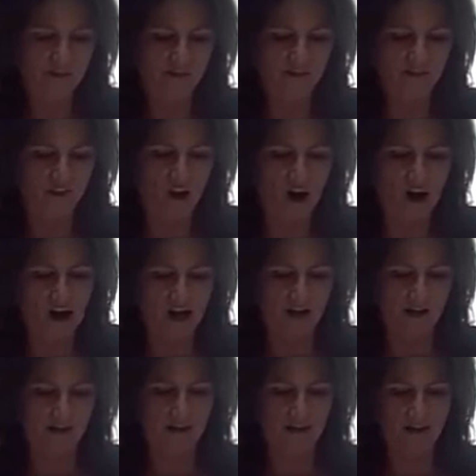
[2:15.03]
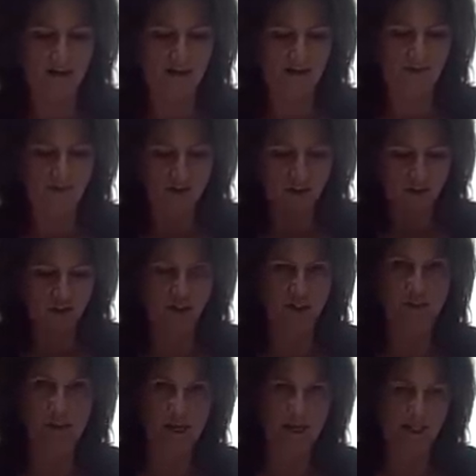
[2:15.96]
fry, kind of
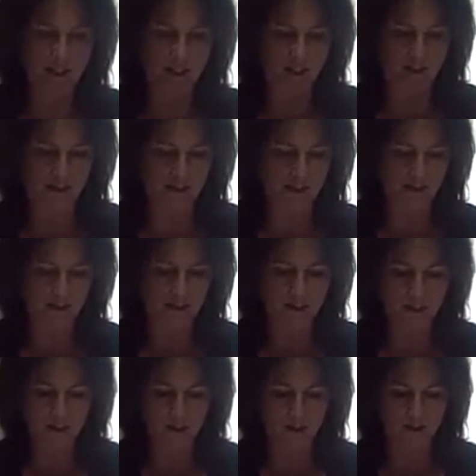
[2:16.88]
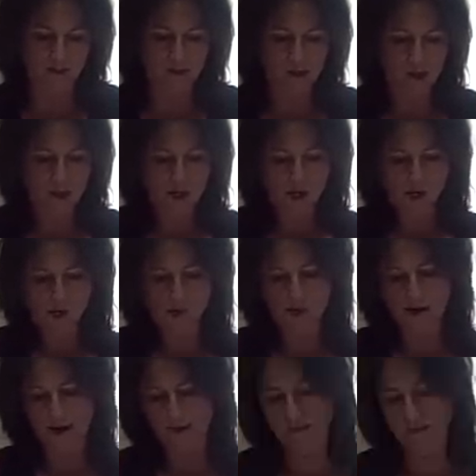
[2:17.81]
crispy edge on that. So,
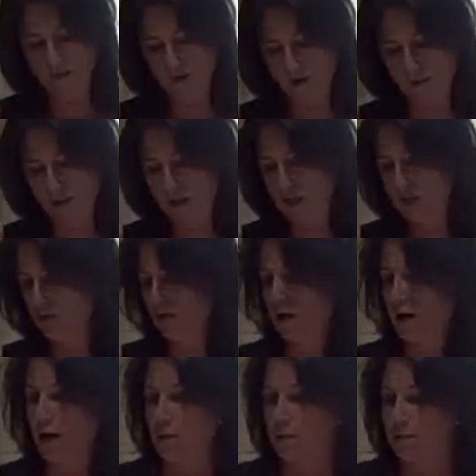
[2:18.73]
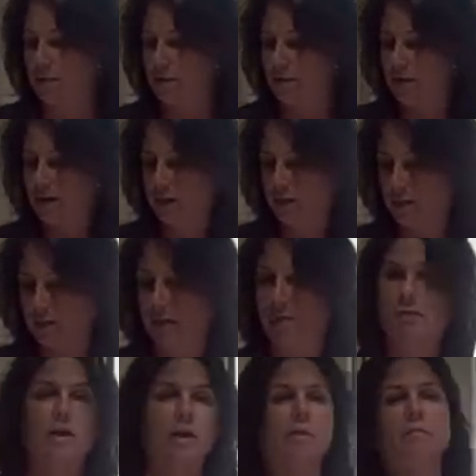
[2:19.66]
okay, so I'm going to do a couple of these,
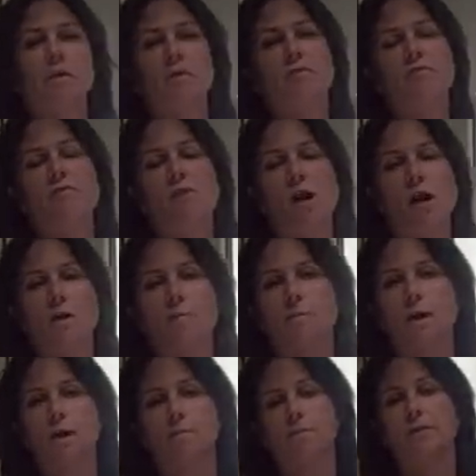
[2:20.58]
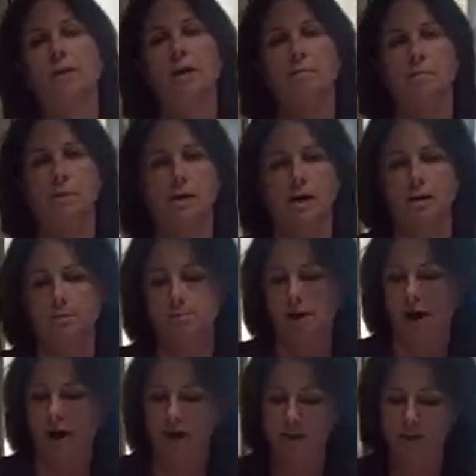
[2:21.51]
and then I'm going to fry them up, and then I'm going to
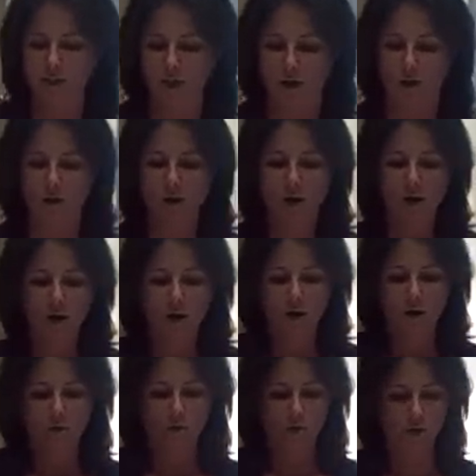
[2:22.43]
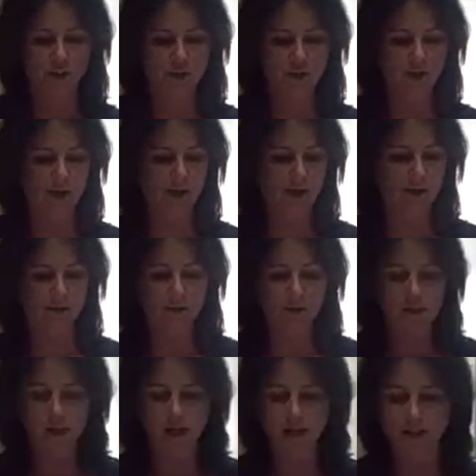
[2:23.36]
come back. So, wash your
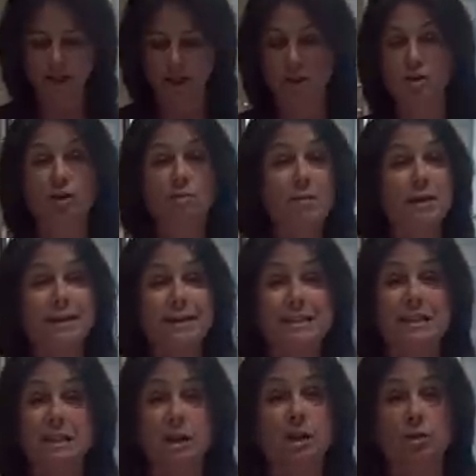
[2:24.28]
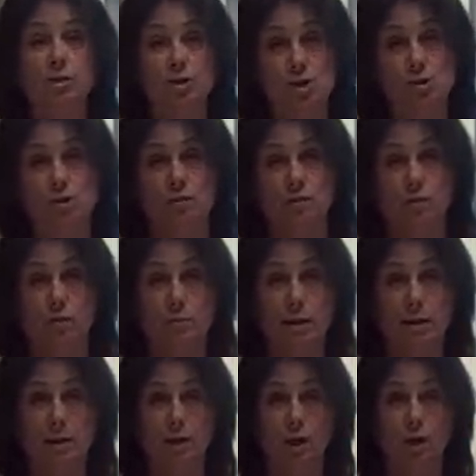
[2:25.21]
hands, and you can make these little too if you
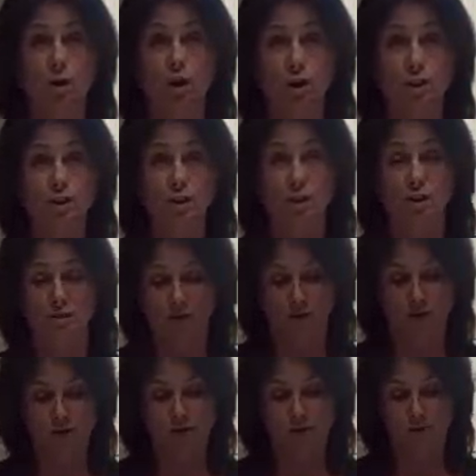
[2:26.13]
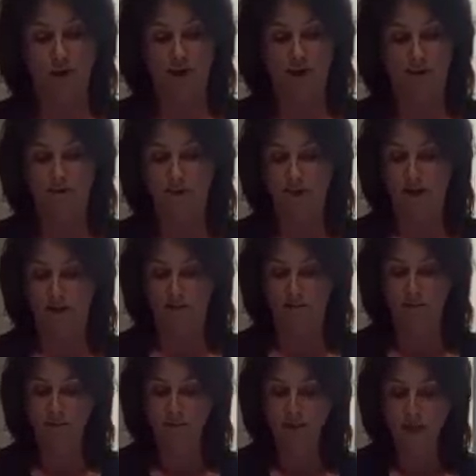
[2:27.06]
want to make little hors d'oeuvres, or you can make them
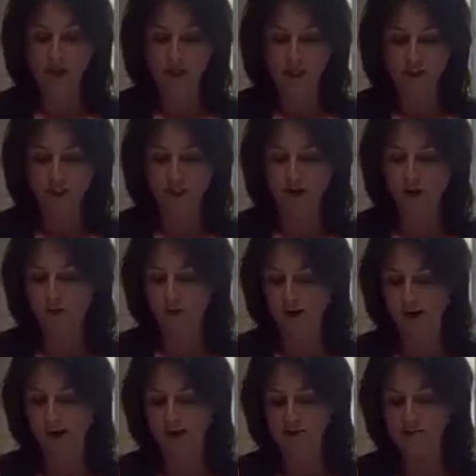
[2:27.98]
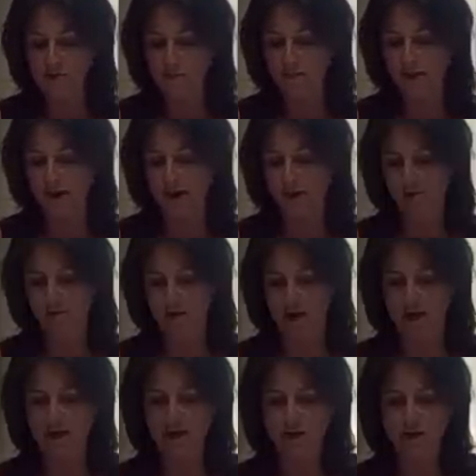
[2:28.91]
big. So out of a
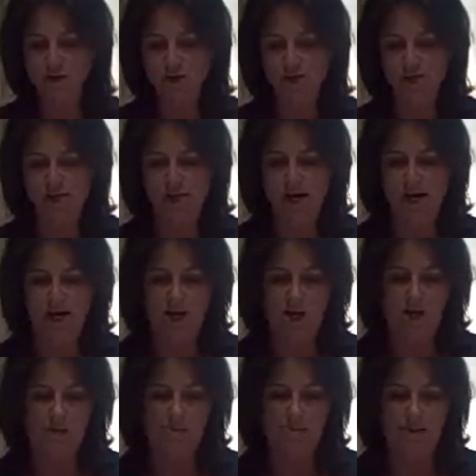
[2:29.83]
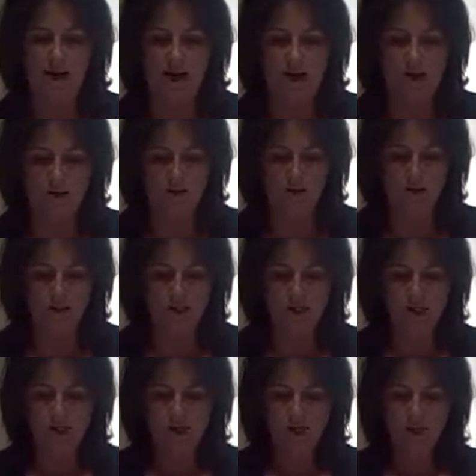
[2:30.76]
pound, I usually get
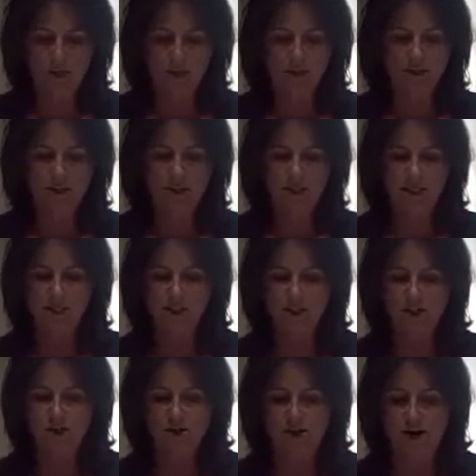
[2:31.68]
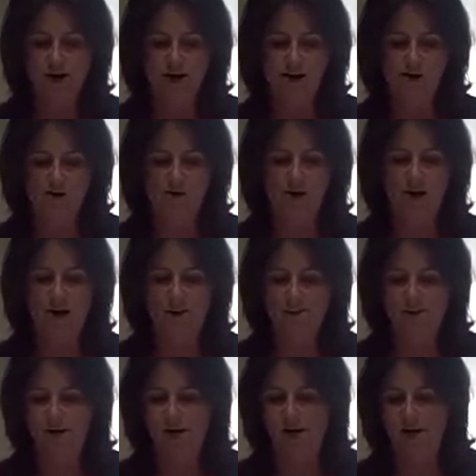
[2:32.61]
about 6 or 8
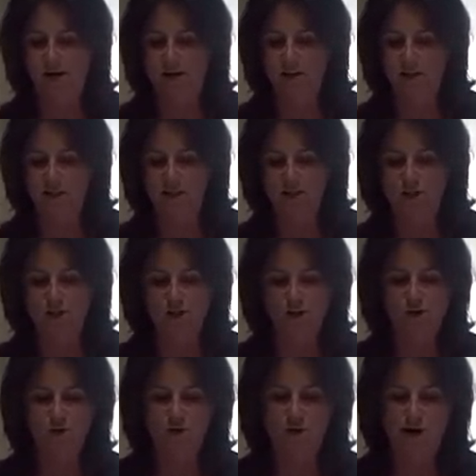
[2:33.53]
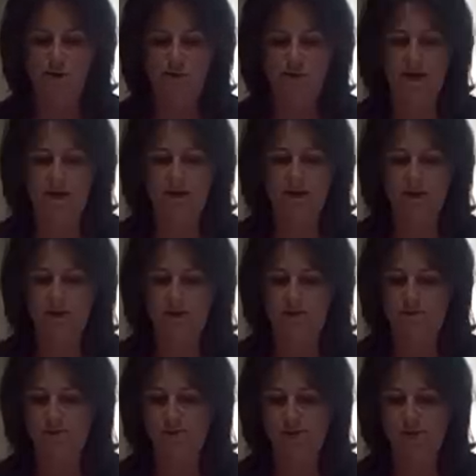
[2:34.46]
crab cakes, and 2 crab cakes
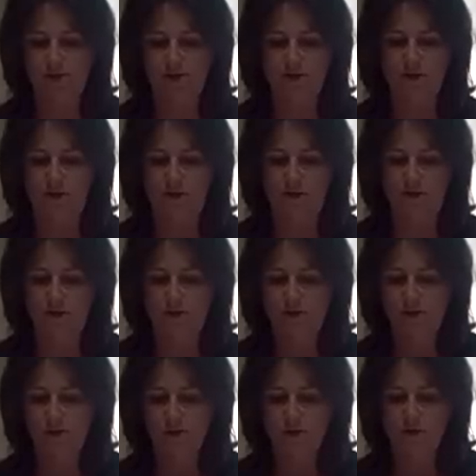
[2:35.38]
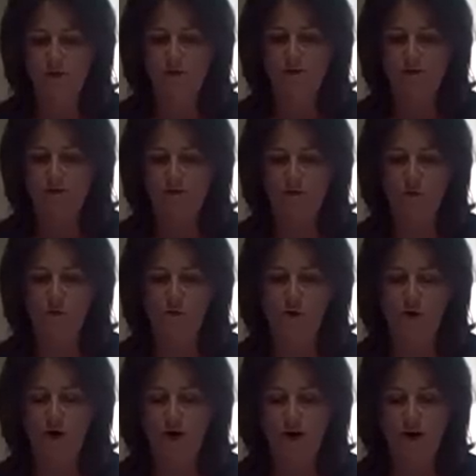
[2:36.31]
are pretty good
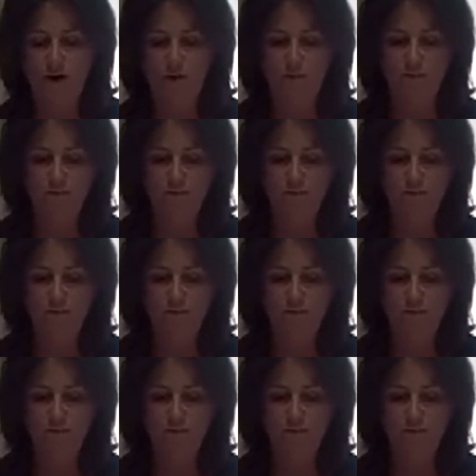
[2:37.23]
for